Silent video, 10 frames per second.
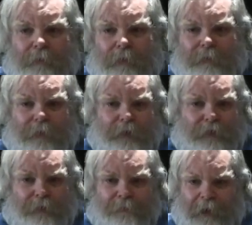We're a
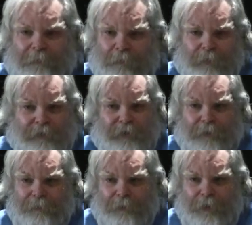registered
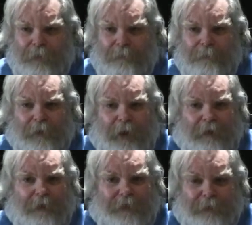501c3,
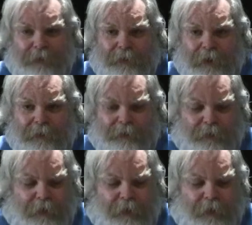IRS recognizes.